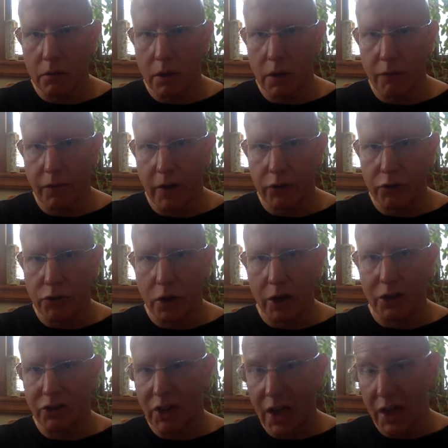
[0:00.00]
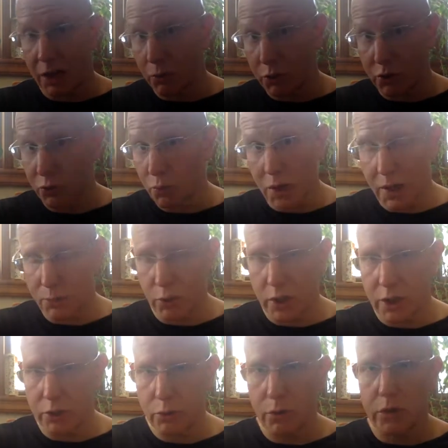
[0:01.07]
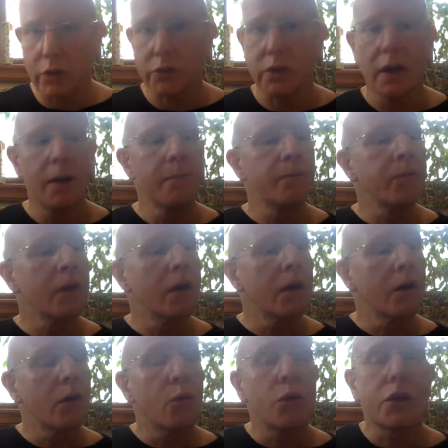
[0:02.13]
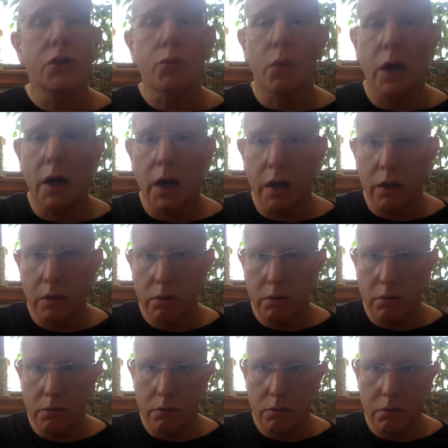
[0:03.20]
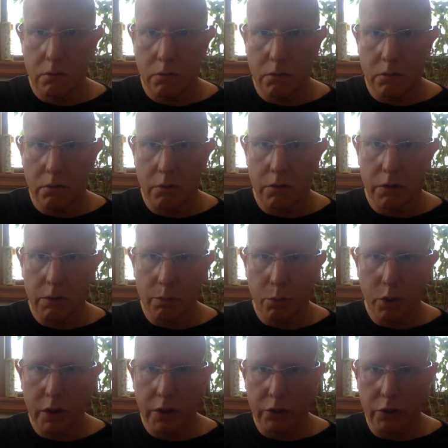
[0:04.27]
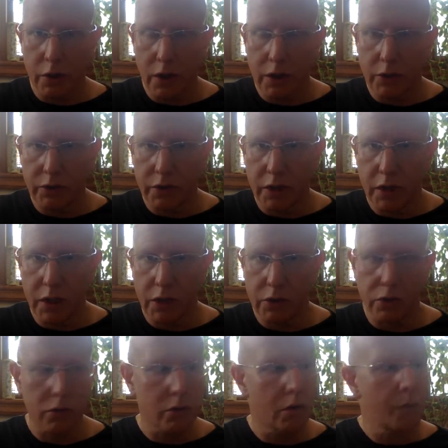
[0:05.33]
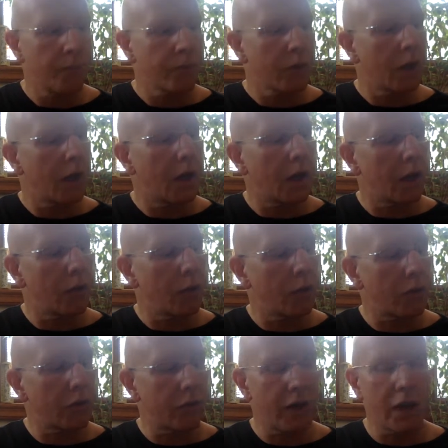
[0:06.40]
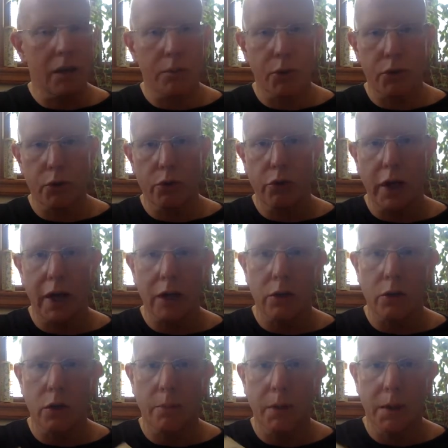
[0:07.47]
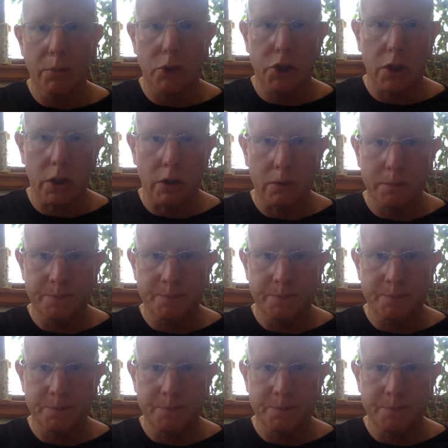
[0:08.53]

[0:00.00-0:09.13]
I found Strong as Heck, which is why we're not doing this. Which is why this book, as great as it is, was available through Dragon Door Publishing.